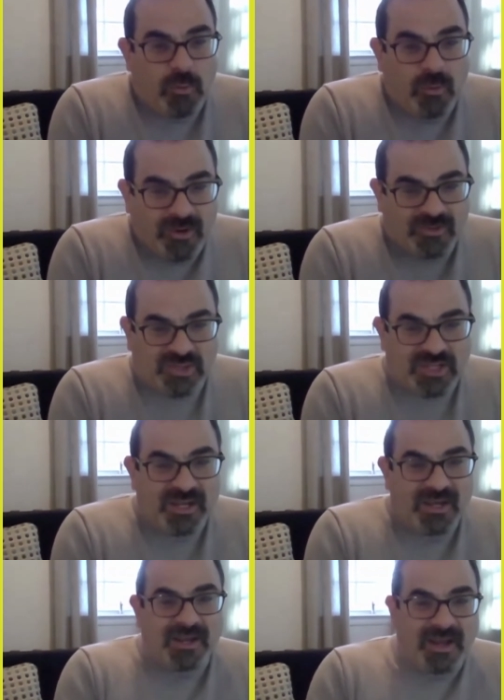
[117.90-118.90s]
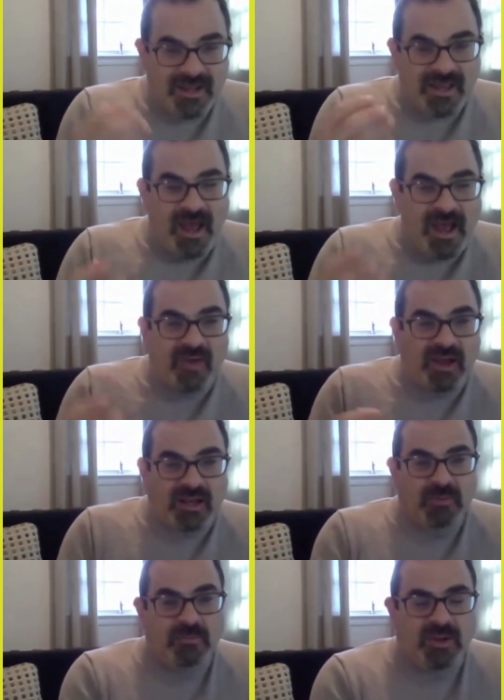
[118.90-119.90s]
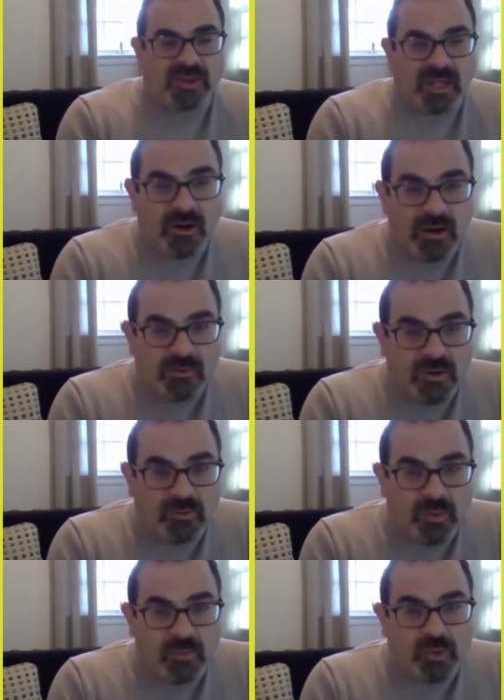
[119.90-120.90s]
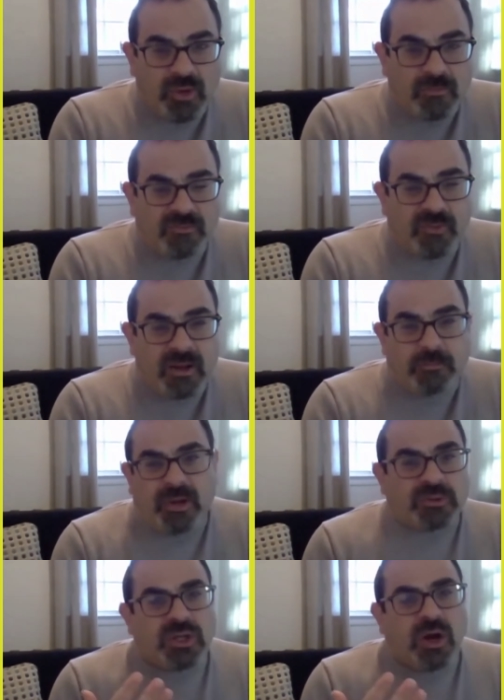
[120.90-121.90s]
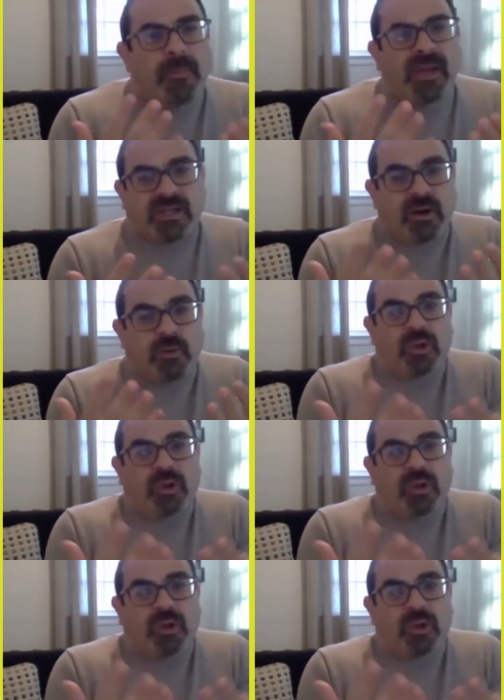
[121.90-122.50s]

almost kind of have that commitment there, and, and really, and it, but it was all based on a